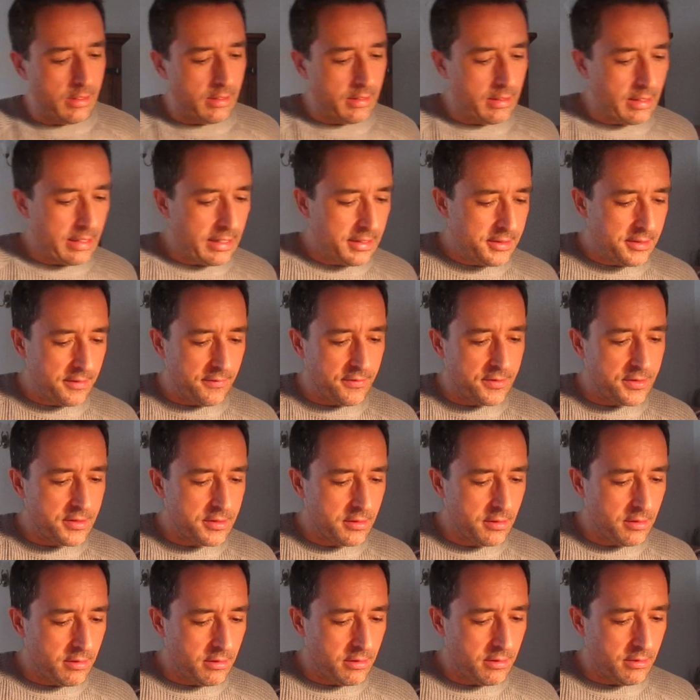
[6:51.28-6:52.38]
Knight of
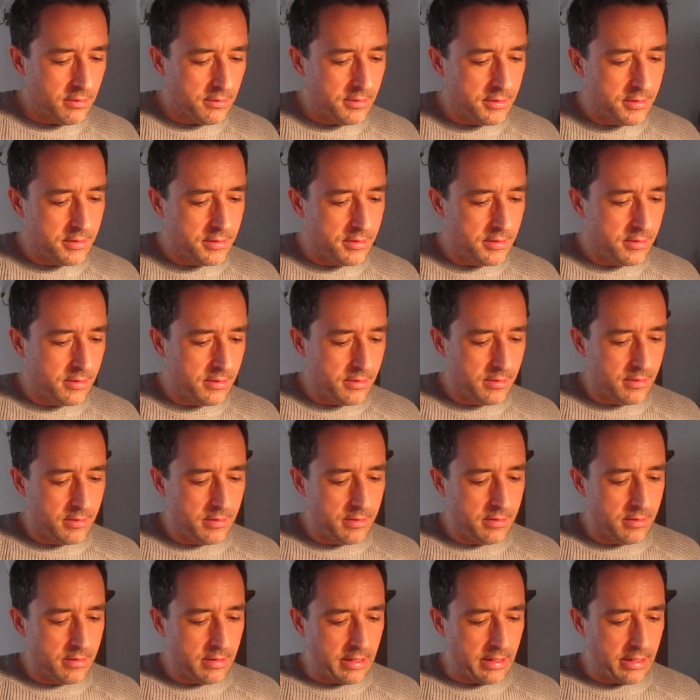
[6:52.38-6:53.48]
Swords,
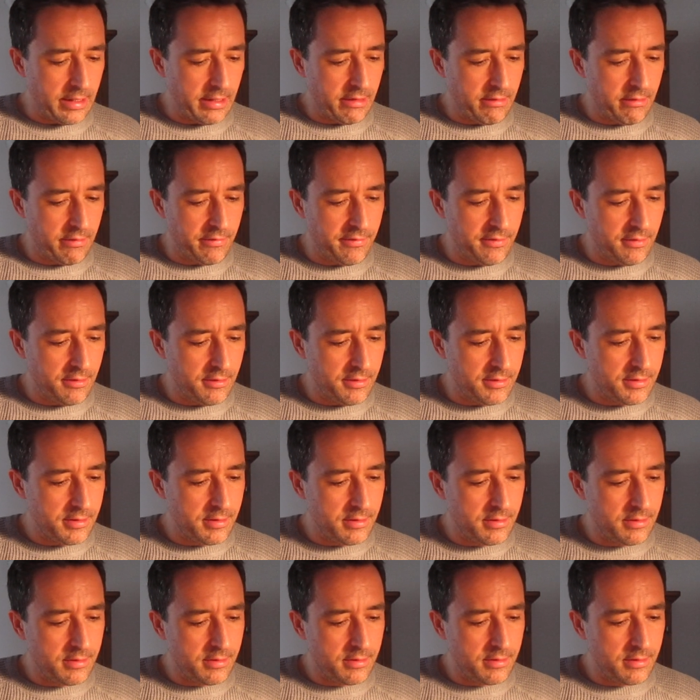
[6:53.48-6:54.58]
the Hierophant,
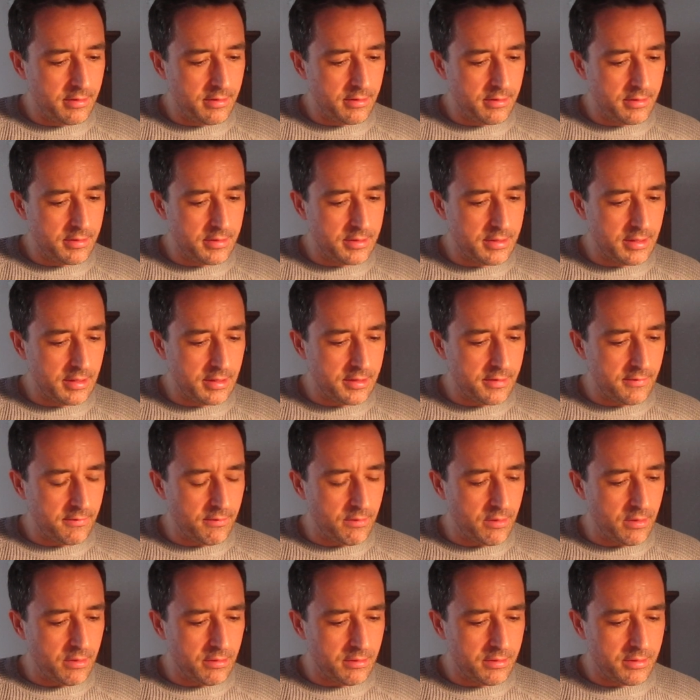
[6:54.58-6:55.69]
Six of
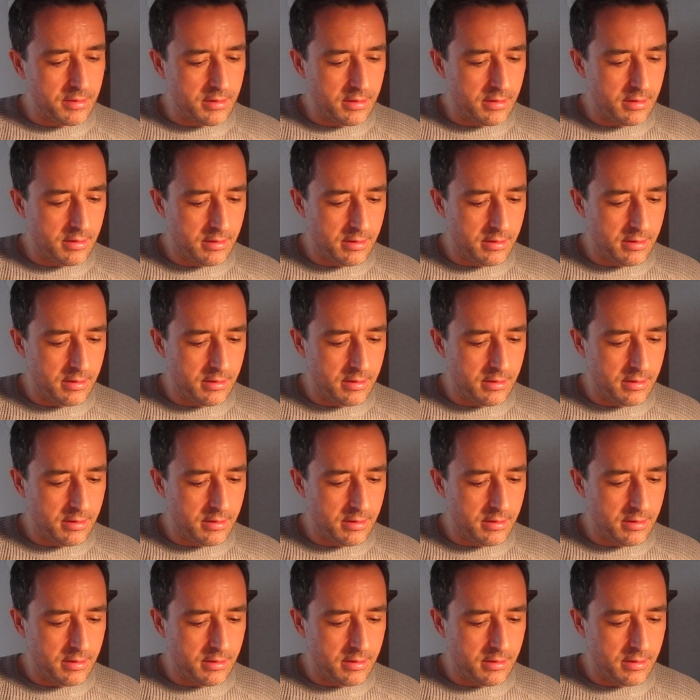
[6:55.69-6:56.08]
Wands.